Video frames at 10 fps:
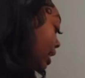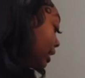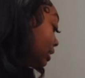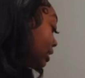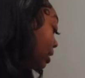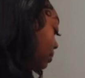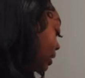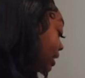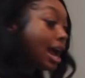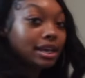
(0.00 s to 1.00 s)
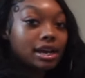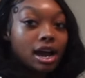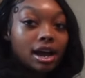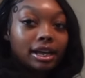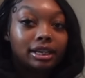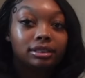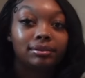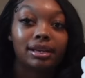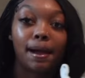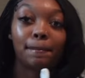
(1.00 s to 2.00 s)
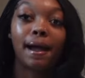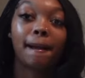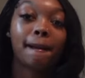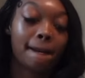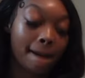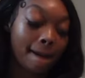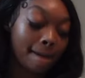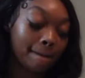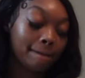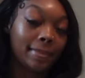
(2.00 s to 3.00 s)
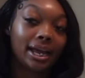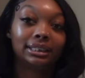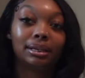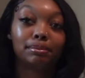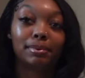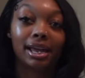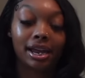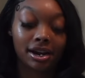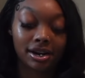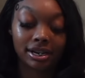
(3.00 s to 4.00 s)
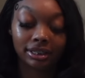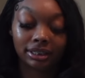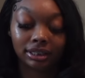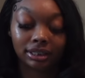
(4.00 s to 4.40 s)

Next thing we got, y'all, is we got my Maison Miharas.